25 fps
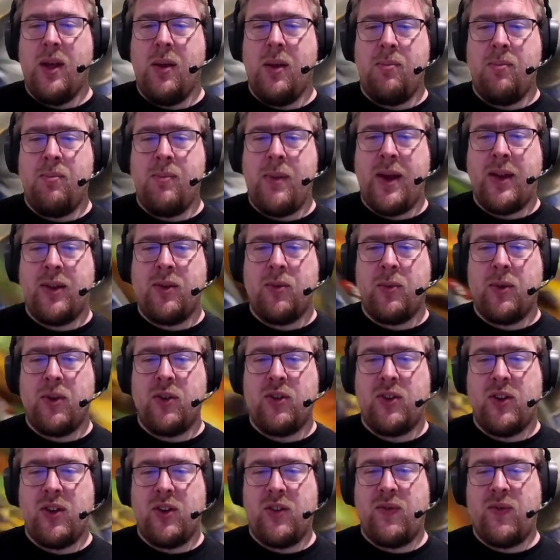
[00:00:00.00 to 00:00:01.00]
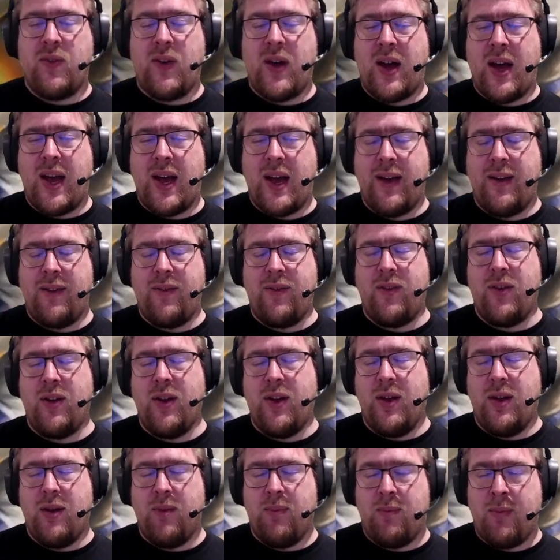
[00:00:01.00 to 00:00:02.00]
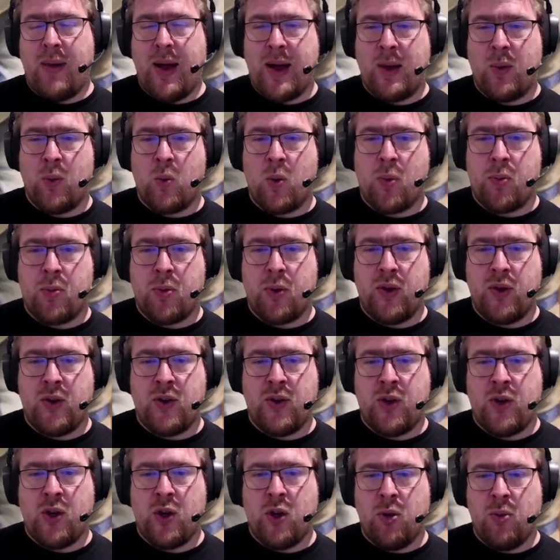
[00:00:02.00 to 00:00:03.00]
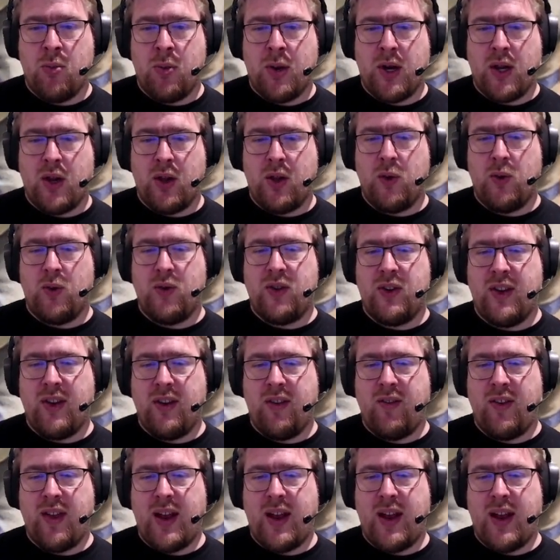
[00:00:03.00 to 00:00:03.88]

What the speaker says: Mesmerist is 5, Mind Warper is 2, but elusive,